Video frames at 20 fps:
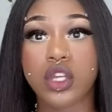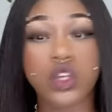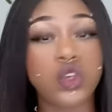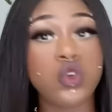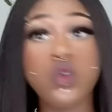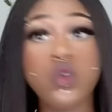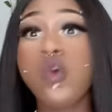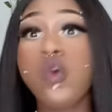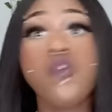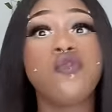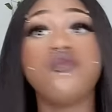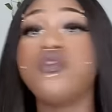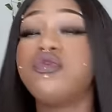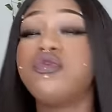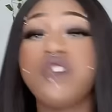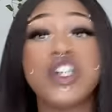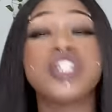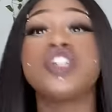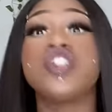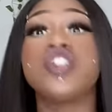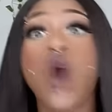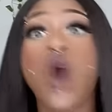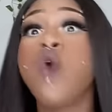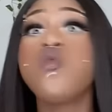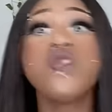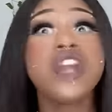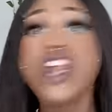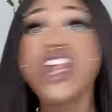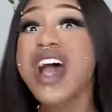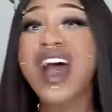You for sure
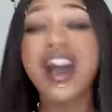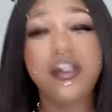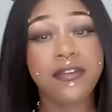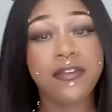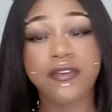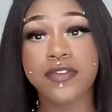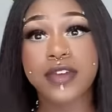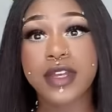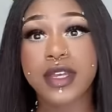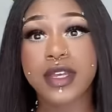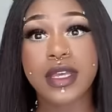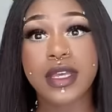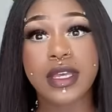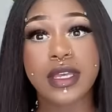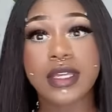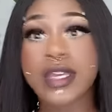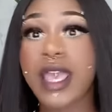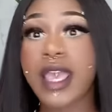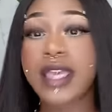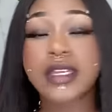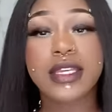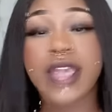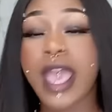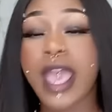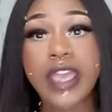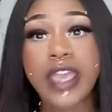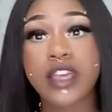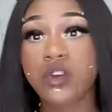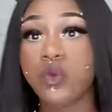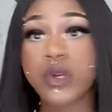enough can't
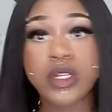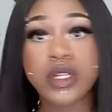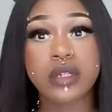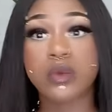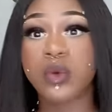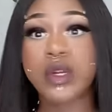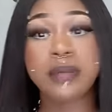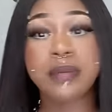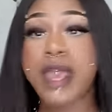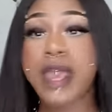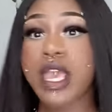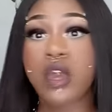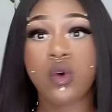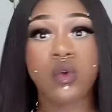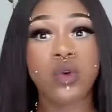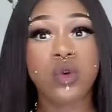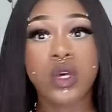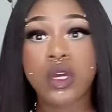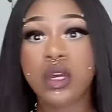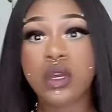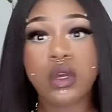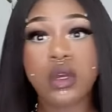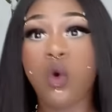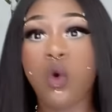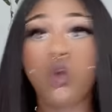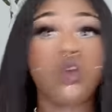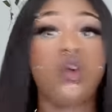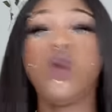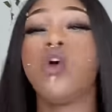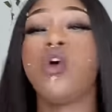hang with with Mel
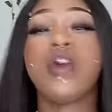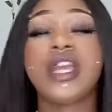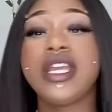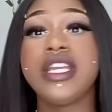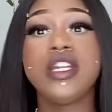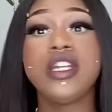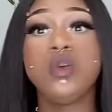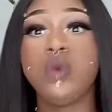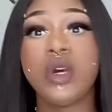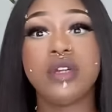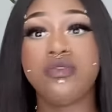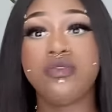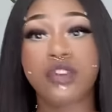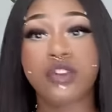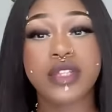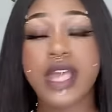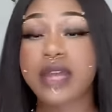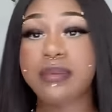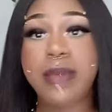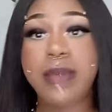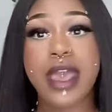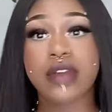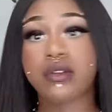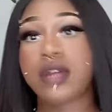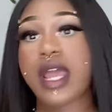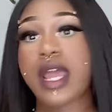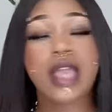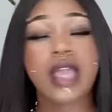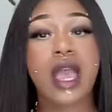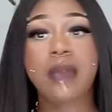or or anyone for that matter.
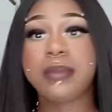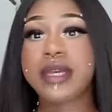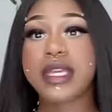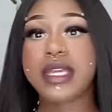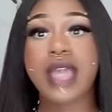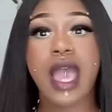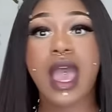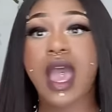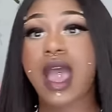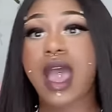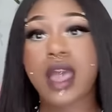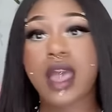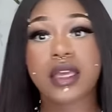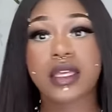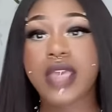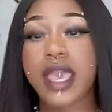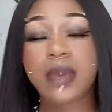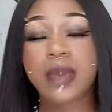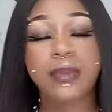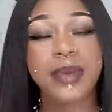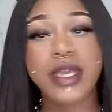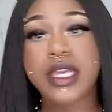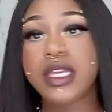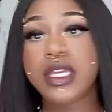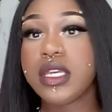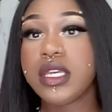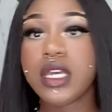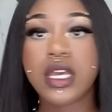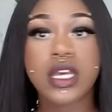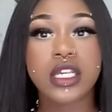Like, I mean, I,
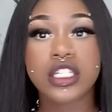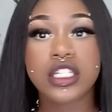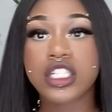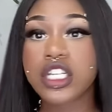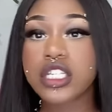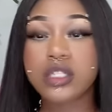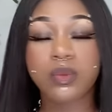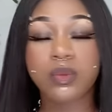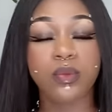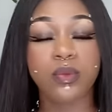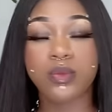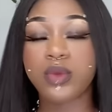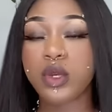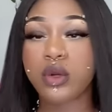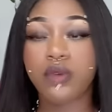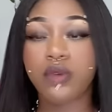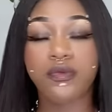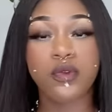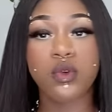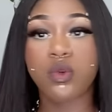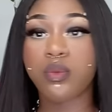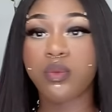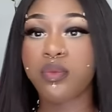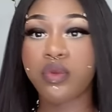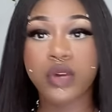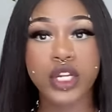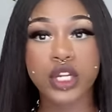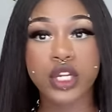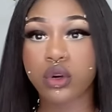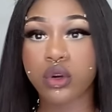KP, she's beautiful,
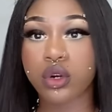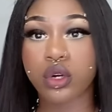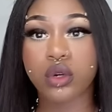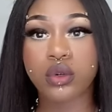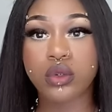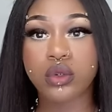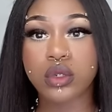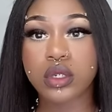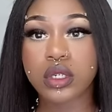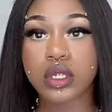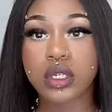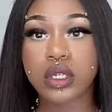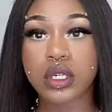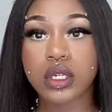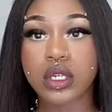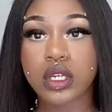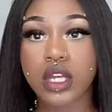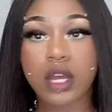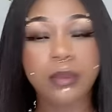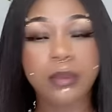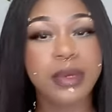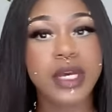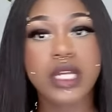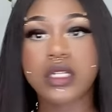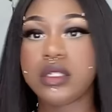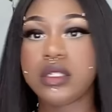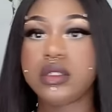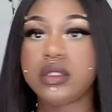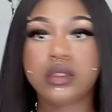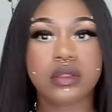pretty girl,
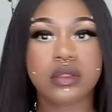but